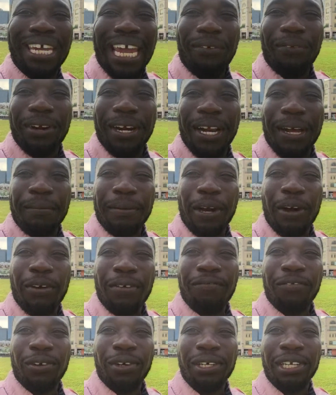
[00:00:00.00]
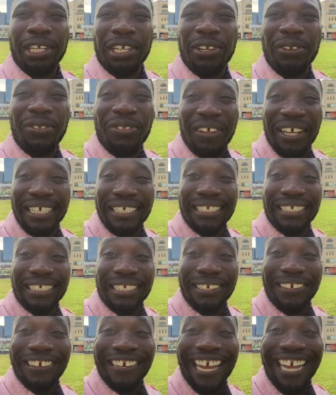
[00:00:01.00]
get what I'm going for? Do you think this
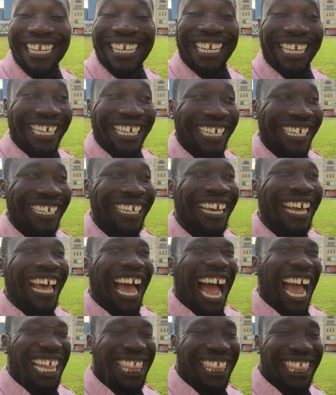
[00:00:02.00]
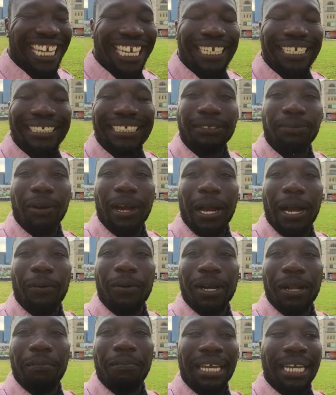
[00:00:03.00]
is a good idea? I think this is where I
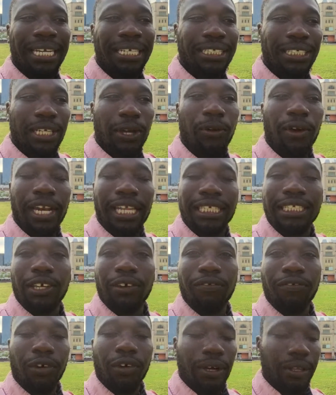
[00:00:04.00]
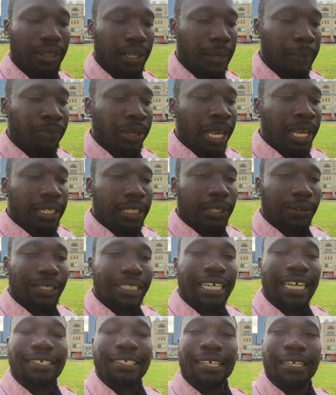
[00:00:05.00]
want to be, so on and so forth. So
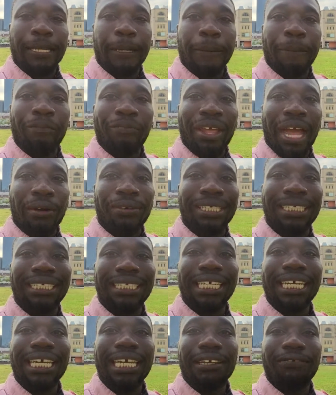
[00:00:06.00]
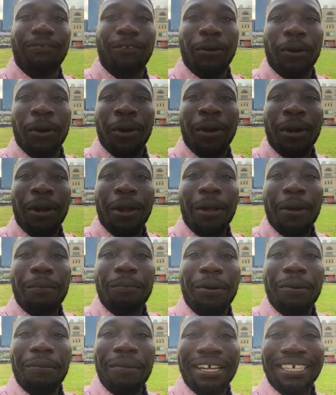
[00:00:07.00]
essentially, I was seeking for
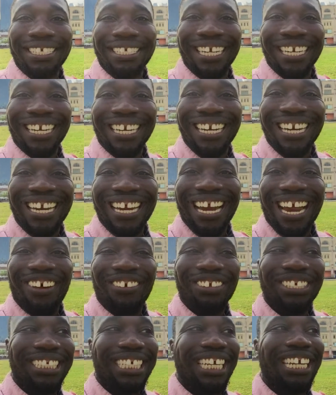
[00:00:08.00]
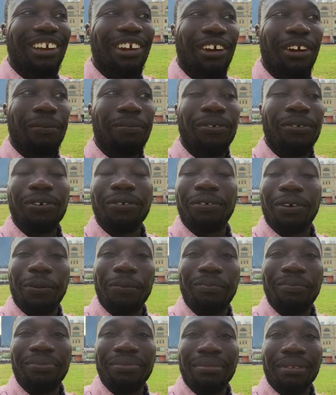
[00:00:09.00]
permission. I was seeking her
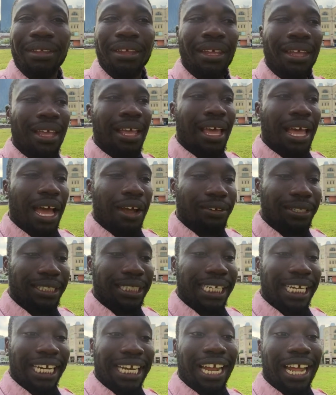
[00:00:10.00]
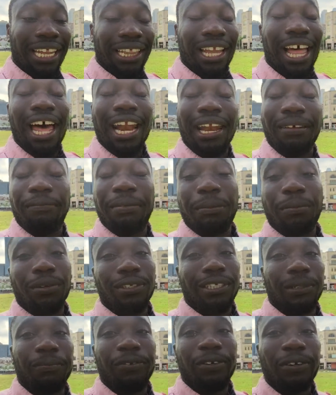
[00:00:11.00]
approval. I was seeking a lot of
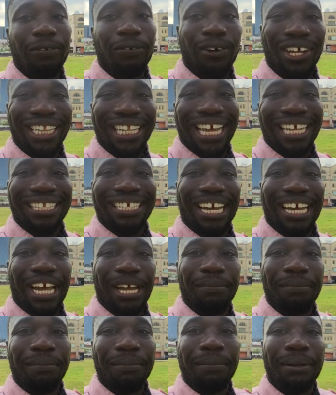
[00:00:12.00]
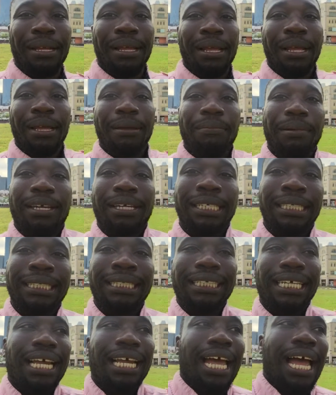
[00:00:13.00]
people's approval at that time
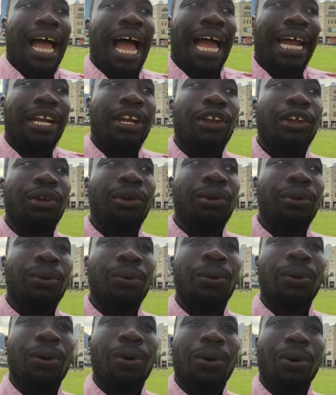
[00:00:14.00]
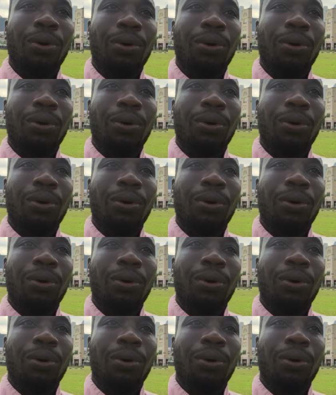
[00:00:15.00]
because I knew